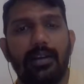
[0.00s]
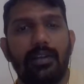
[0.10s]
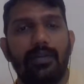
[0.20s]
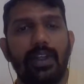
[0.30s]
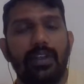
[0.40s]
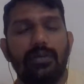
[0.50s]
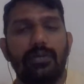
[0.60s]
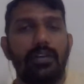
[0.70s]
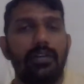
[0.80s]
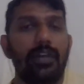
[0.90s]
And
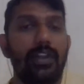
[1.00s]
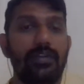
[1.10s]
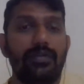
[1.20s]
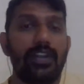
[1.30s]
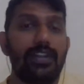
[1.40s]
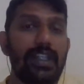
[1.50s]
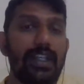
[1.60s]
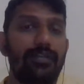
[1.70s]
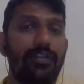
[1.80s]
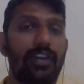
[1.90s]
when
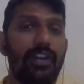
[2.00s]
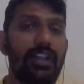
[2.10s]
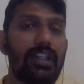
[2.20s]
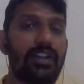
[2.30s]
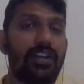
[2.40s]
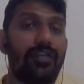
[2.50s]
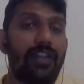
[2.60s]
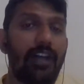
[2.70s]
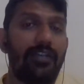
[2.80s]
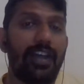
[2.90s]
you seek for it
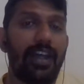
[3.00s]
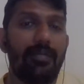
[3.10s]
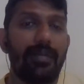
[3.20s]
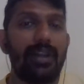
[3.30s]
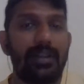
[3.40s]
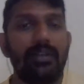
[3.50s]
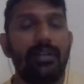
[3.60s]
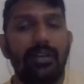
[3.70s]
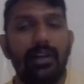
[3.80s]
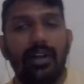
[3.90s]
instead of traffic
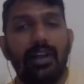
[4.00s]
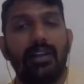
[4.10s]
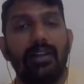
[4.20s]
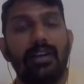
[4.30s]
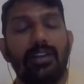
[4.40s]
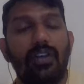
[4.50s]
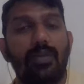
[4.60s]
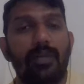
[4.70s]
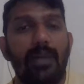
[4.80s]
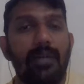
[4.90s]
campaign, then
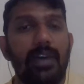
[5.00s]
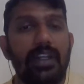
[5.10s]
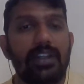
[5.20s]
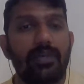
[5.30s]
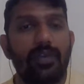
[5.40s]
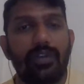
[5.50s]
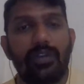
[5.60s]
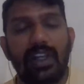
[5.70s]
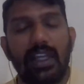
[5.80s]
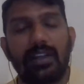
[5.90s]
your probability is
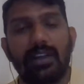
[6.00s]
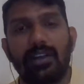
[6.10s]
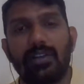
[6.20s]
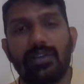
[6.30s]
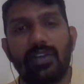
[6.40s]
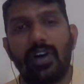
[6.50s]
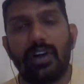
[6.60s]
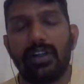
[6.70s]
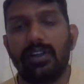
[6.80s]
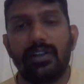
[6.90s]
more. You clicked it, you
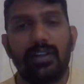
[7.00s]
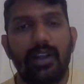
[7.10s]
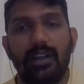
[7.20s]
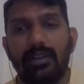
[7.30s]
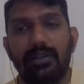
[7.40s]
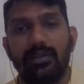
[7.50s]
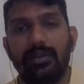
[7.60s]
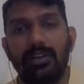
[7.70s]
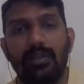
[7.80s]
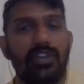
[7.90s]
saw it,
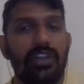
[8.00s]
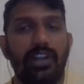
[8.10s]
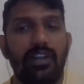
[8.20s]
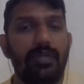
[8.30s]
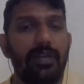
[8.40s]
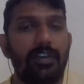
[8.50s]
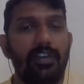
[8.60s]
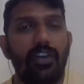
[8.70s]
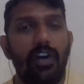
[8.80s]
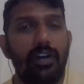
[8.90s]
then immediately the people
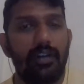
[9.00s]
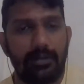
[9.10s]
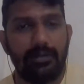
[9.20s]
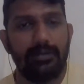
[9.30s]
will call.